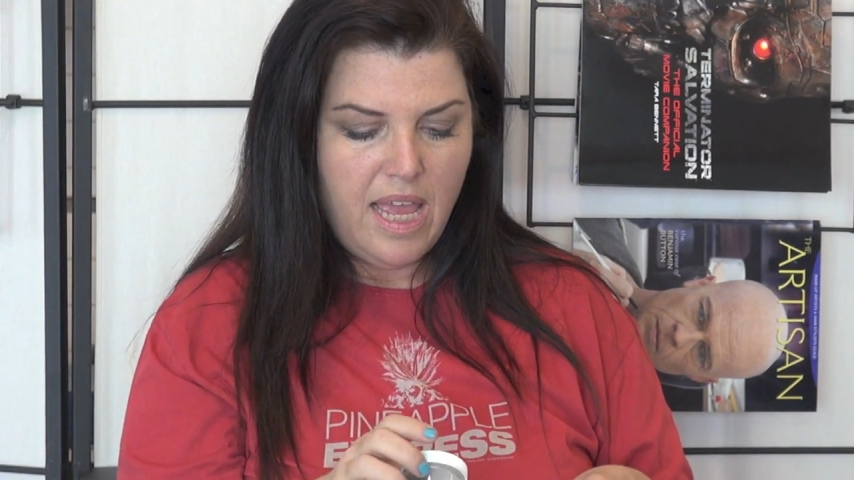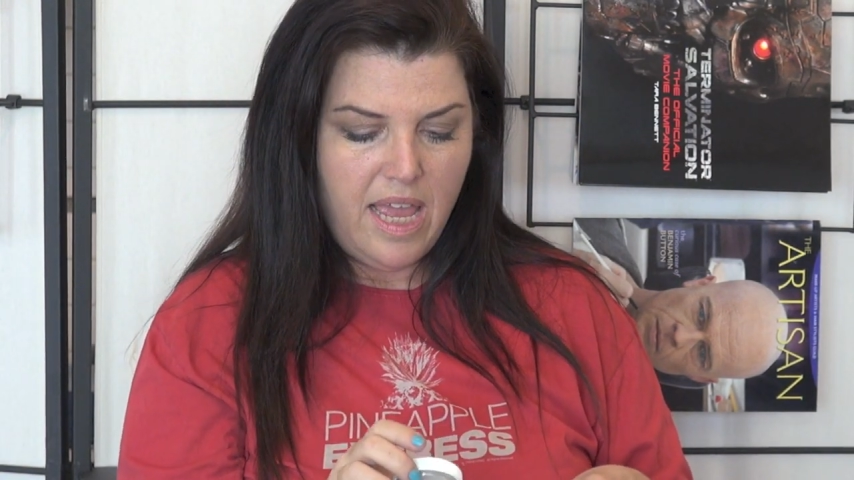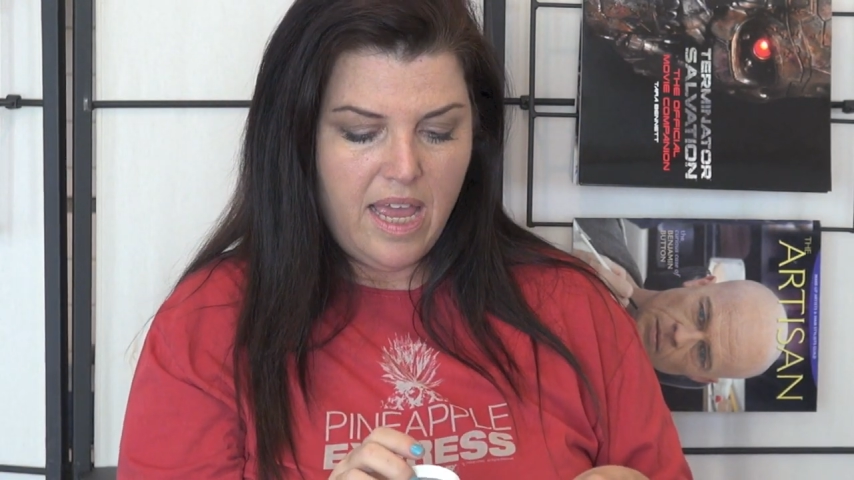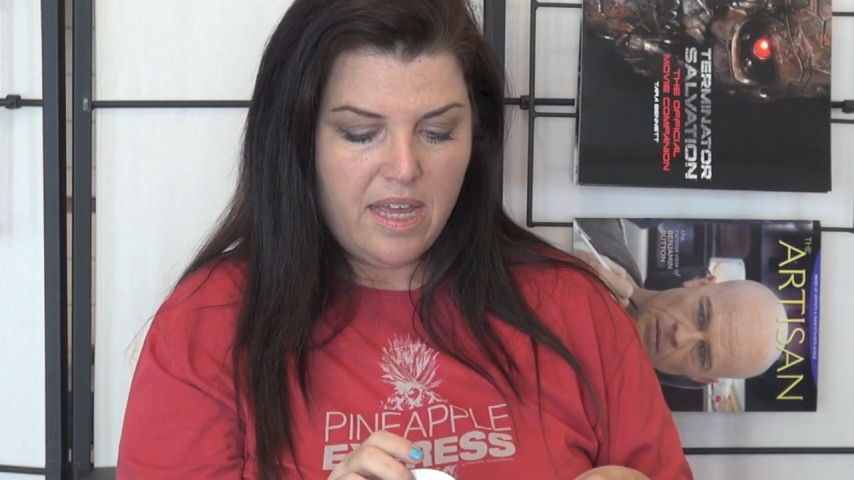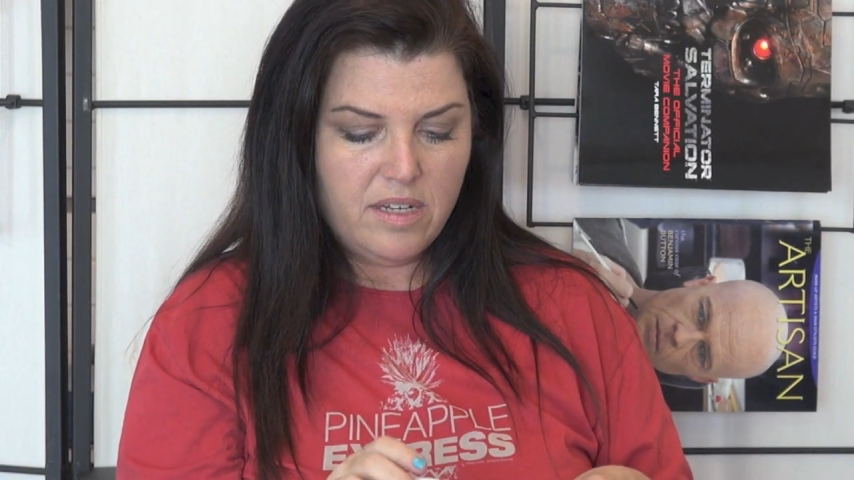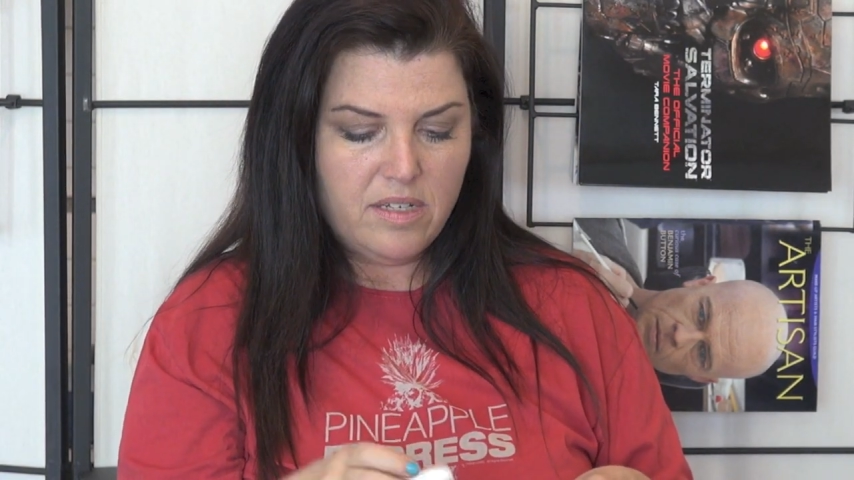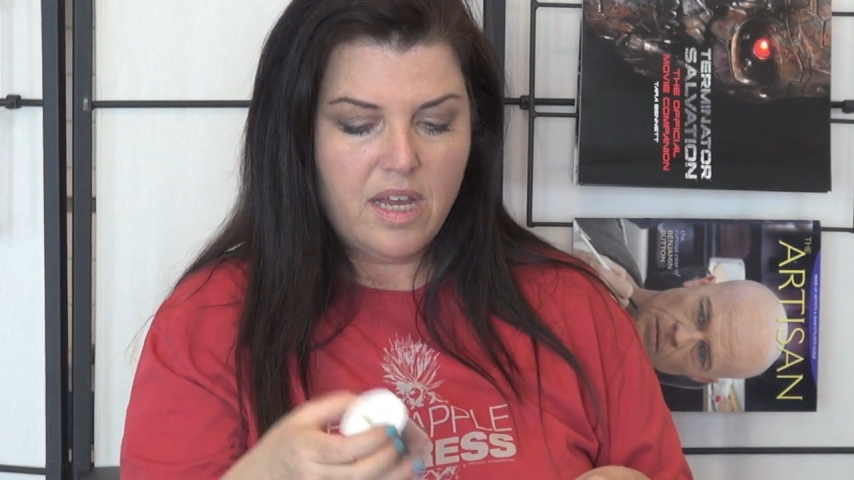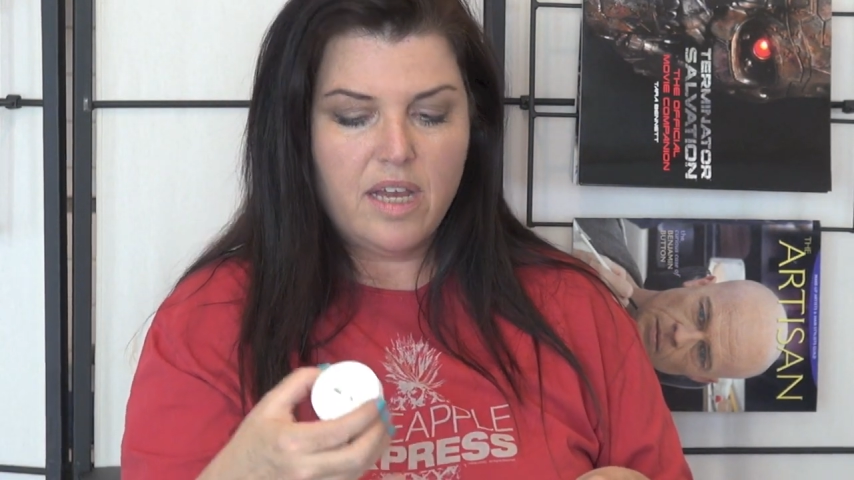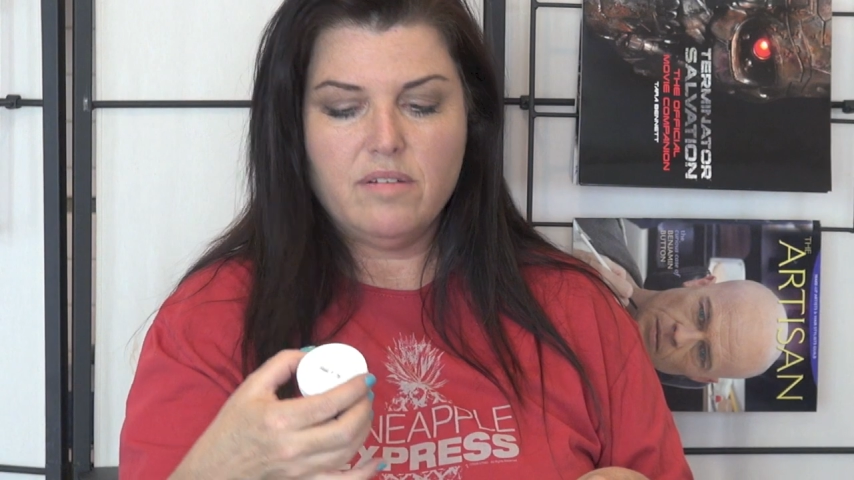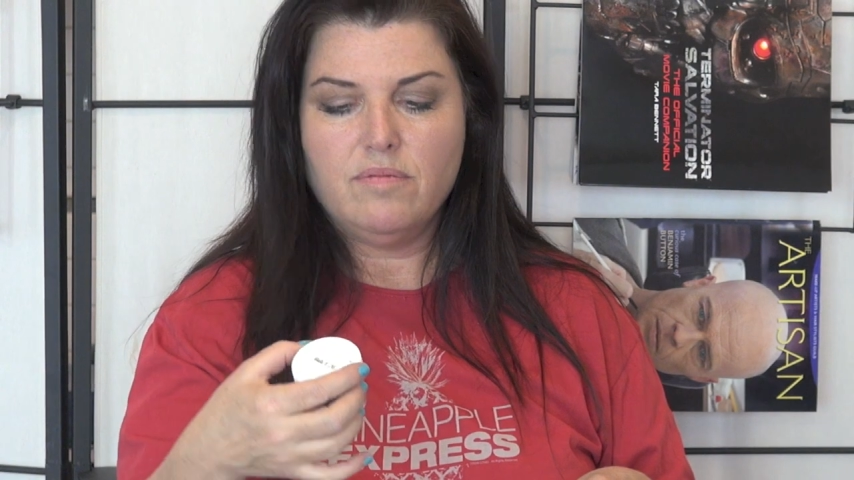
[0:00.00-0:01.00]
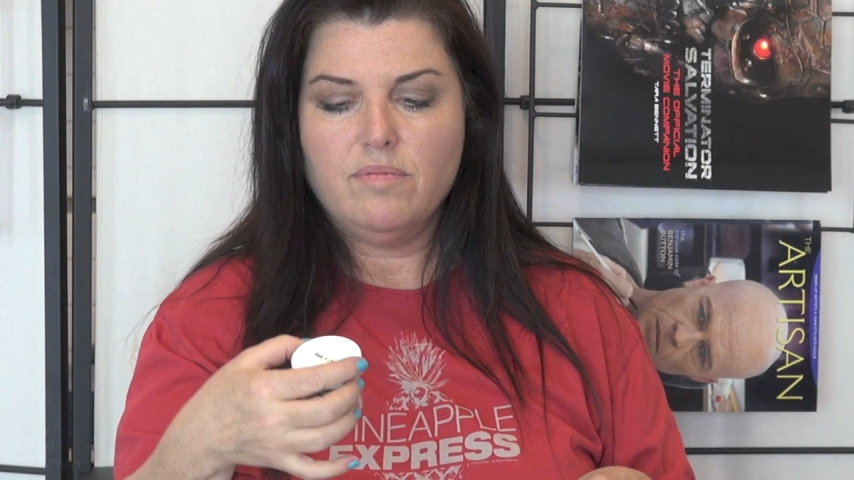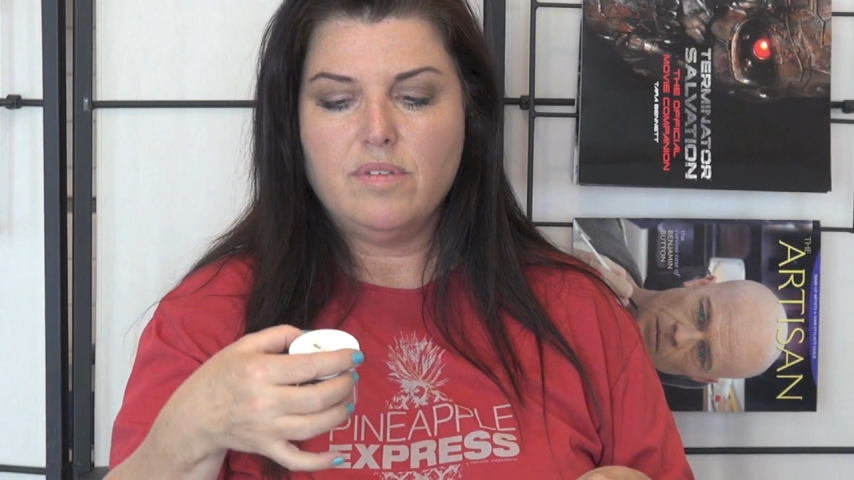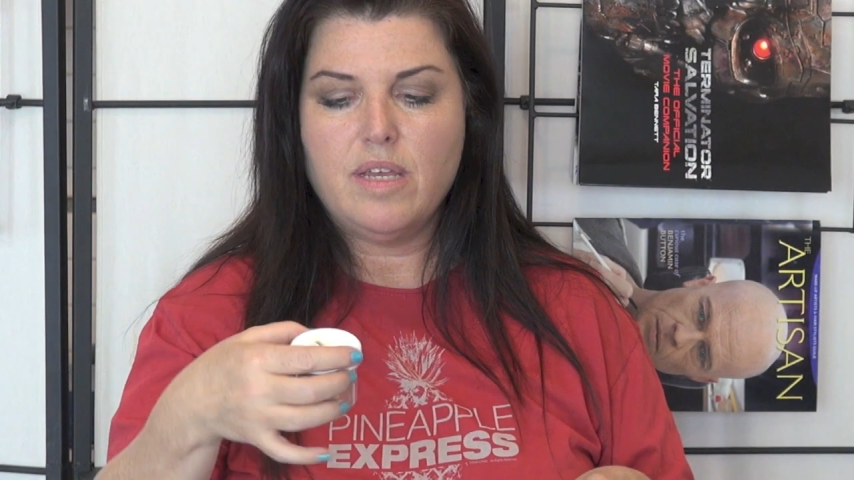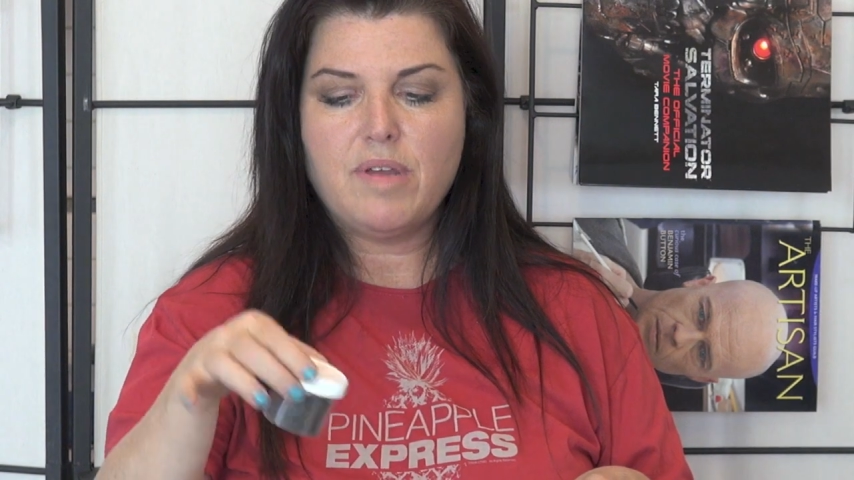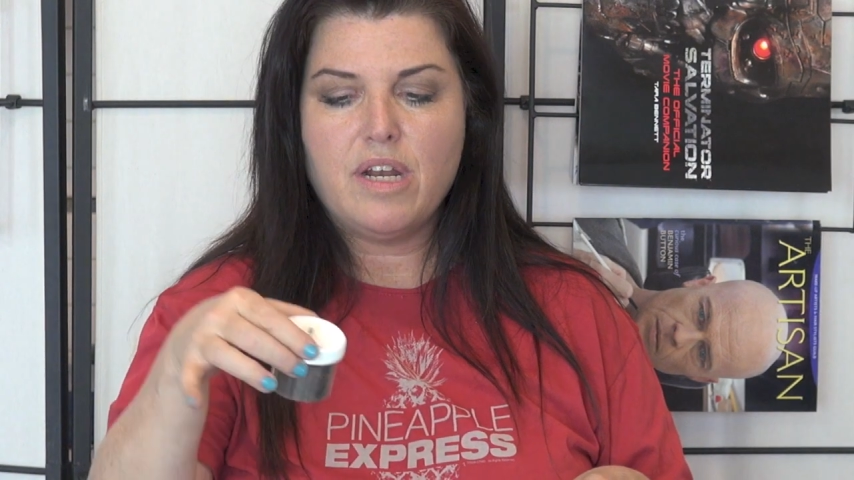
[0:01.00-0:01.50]
And
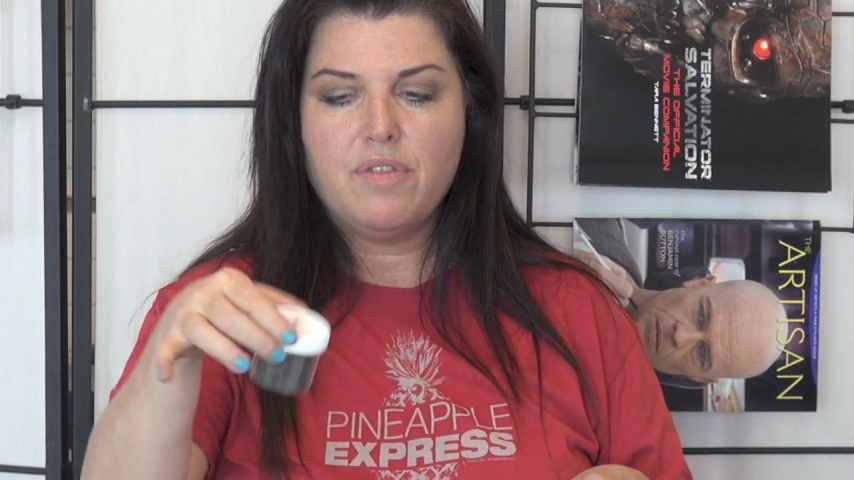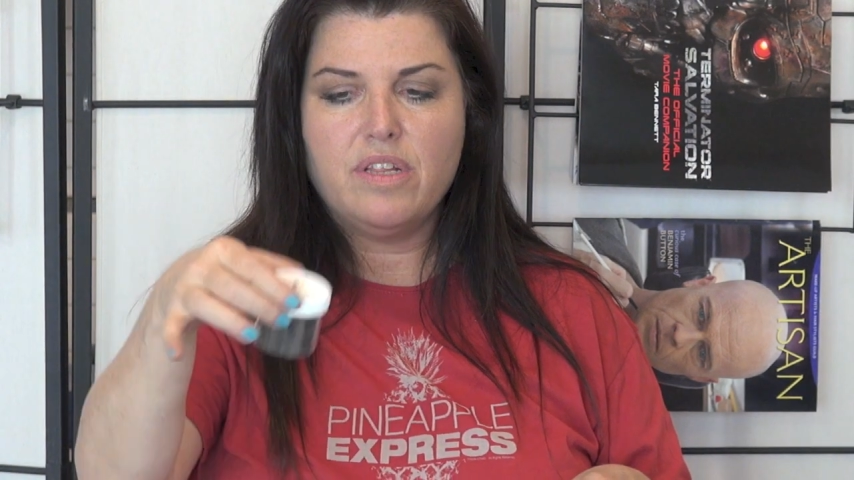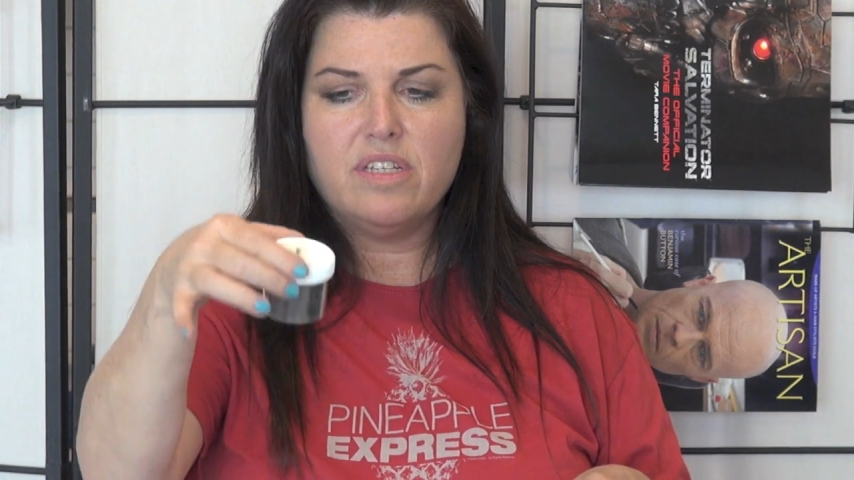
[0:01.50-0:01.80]
same kind of thing.